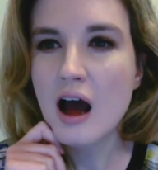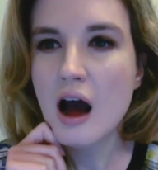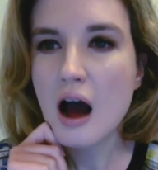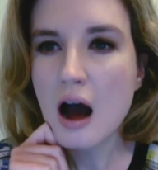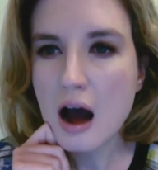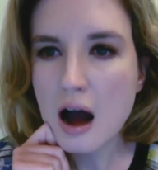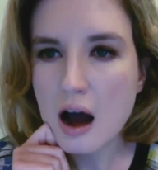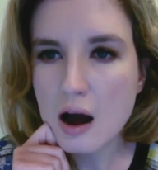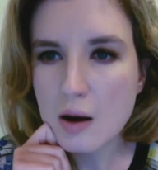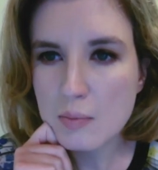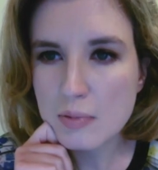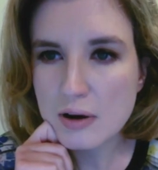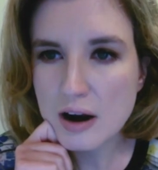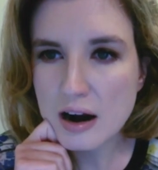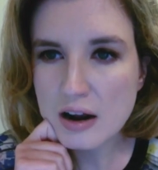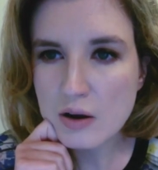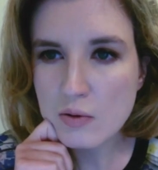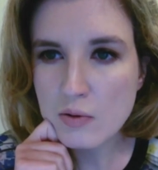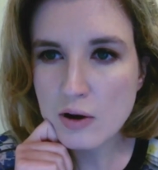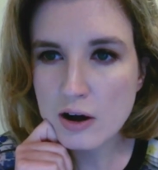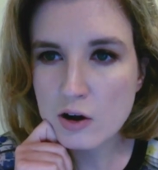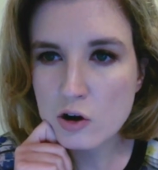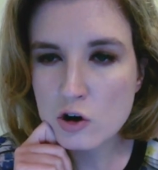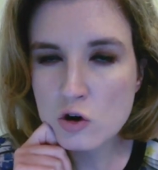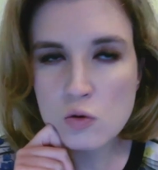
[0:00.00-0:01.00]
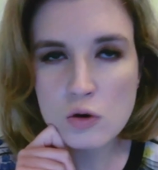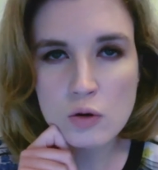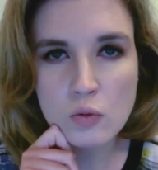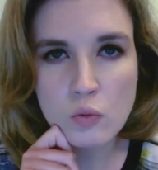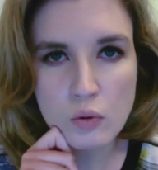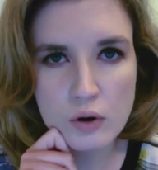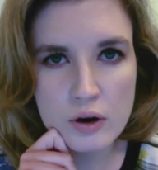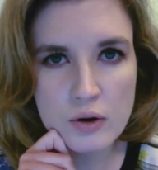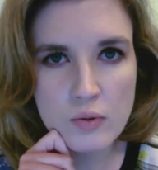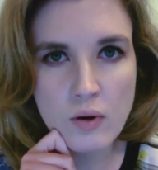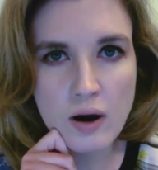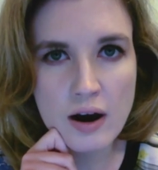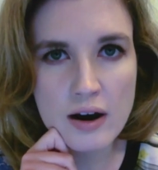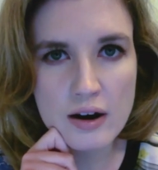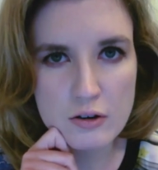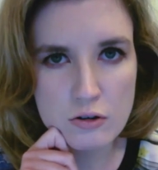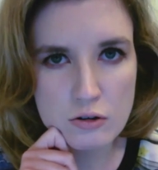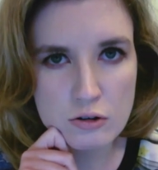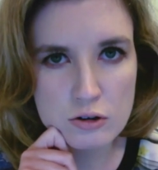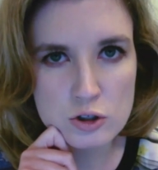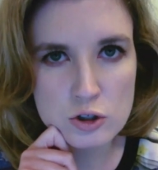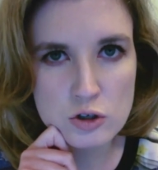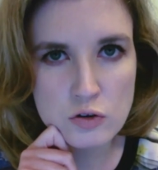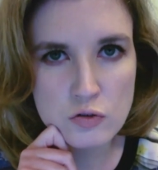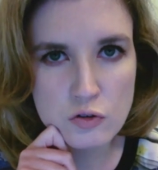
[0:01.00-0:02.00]
But anyway, who would rewrite a
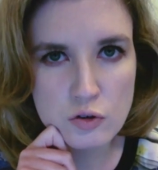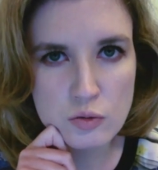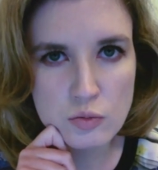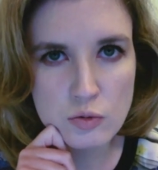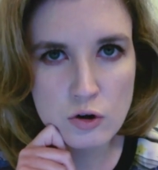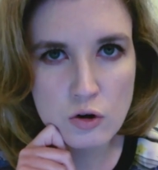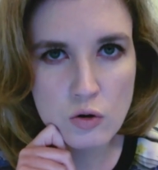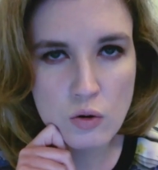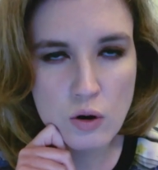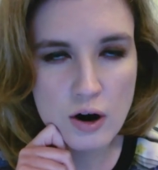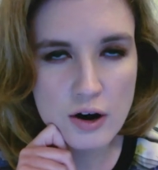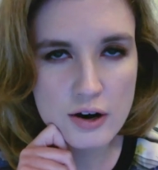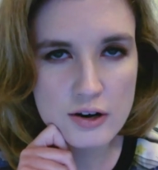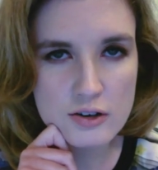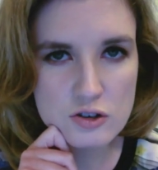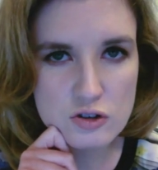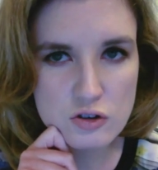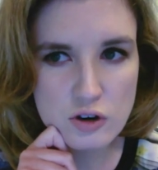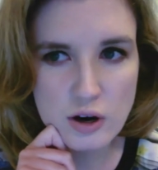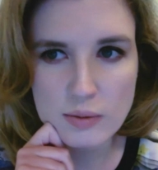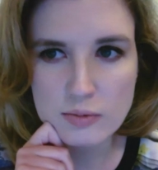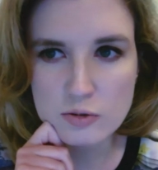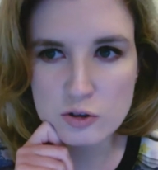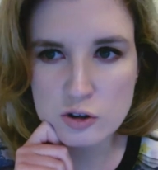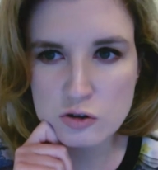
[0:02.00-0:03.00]
Christopher McQuarrie script?